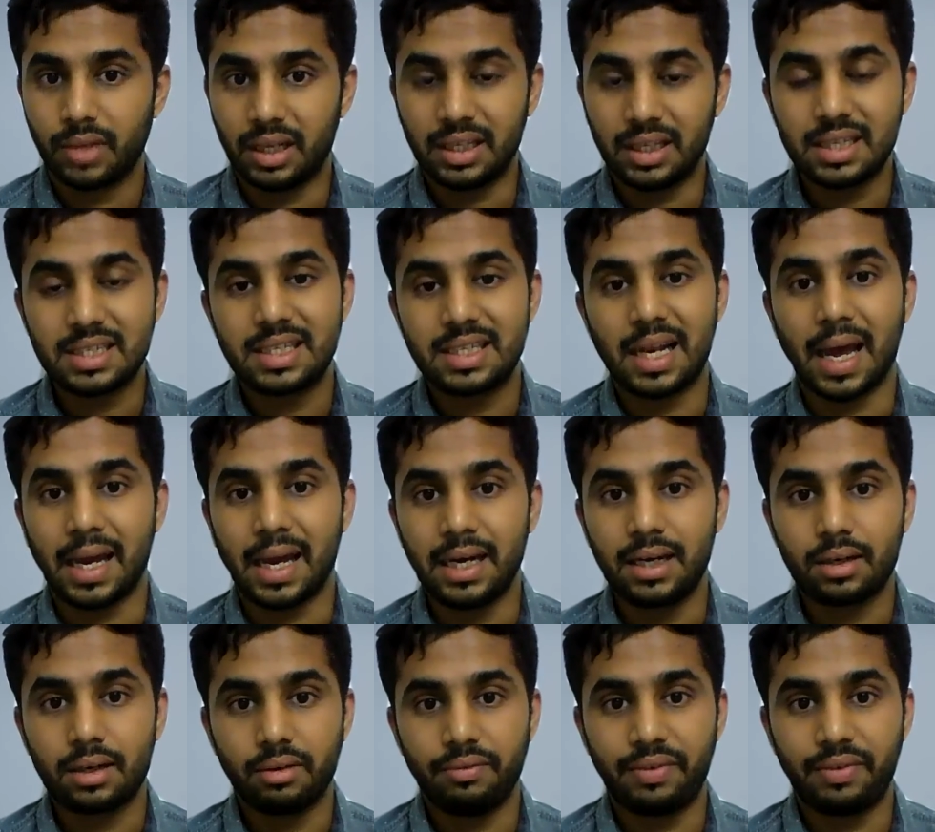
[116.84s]
In this
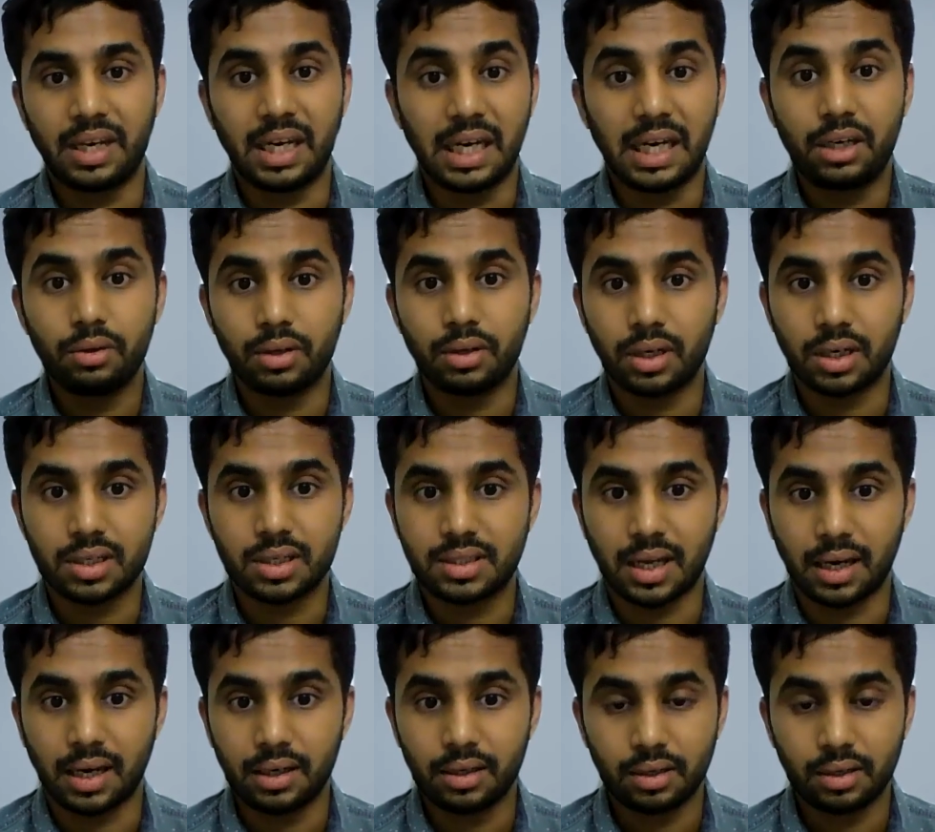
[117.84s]
light, we need to
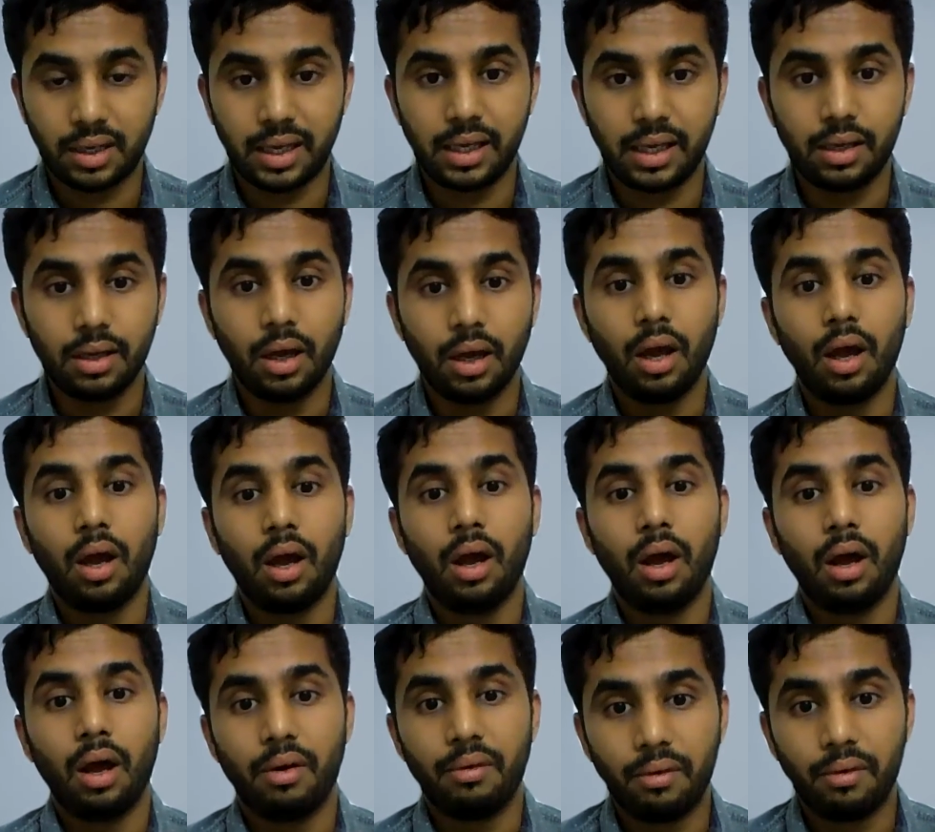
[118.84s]
understand
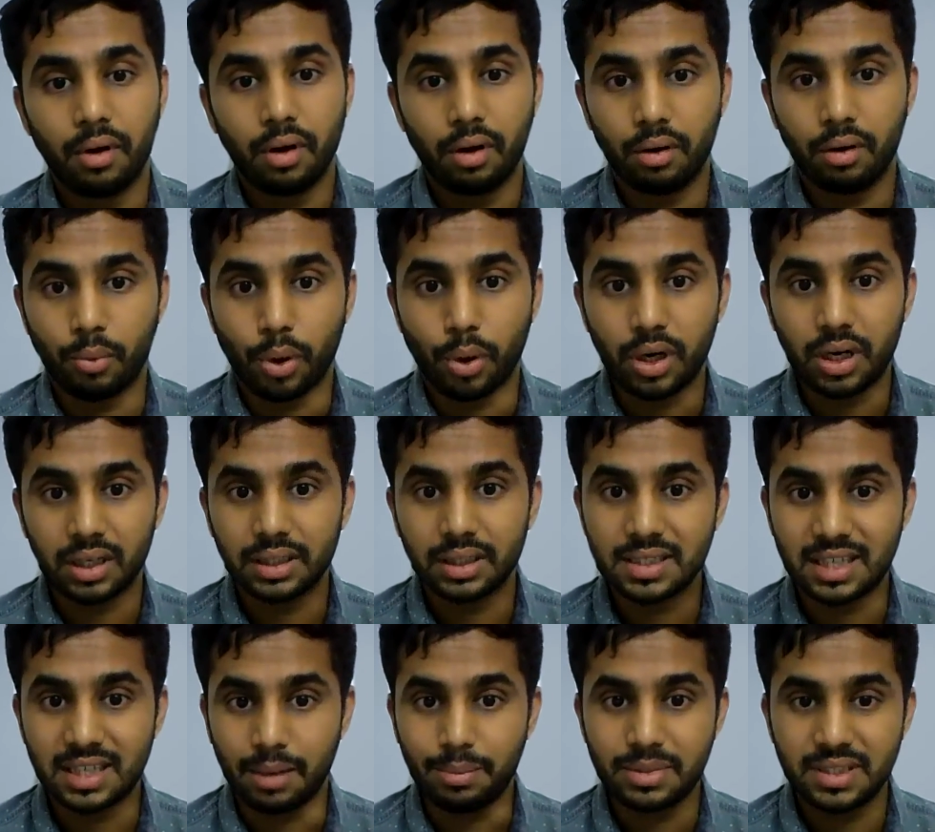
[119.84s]
what are the
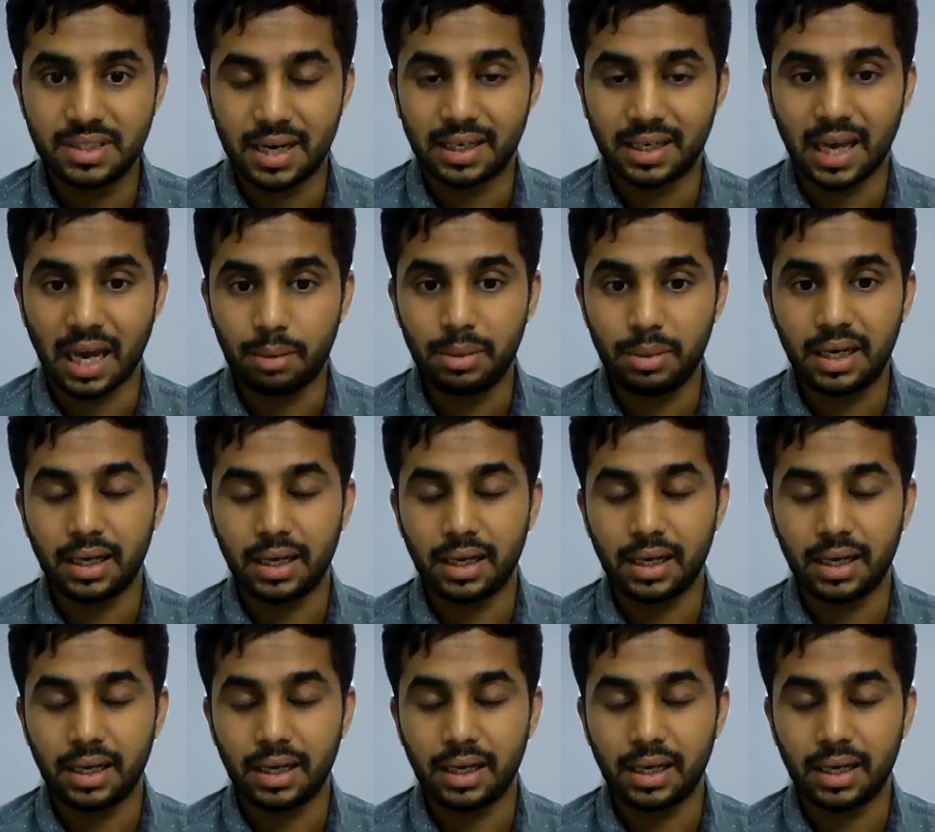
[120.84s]
steps that can be